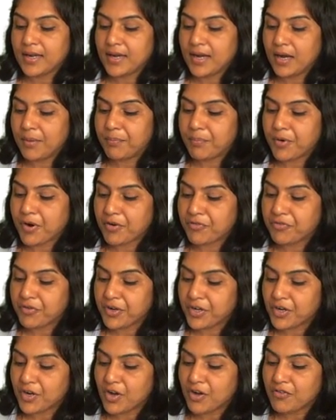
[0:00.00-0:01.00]
a
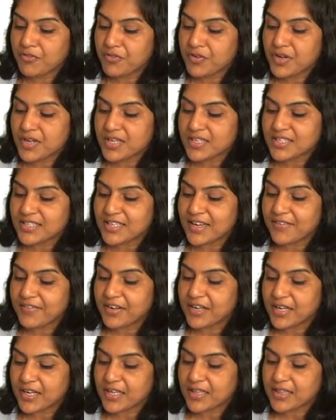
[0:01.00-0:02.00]
profit of
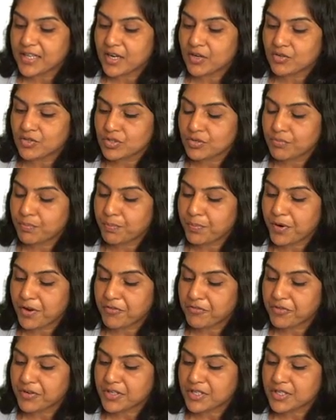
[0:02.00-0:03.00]
70,000.
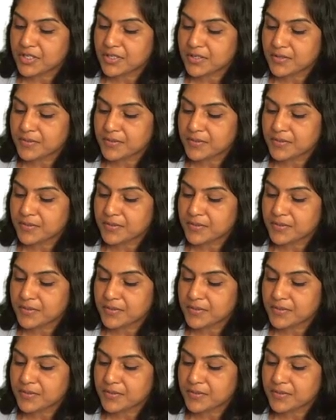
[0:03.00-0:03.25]
Profit,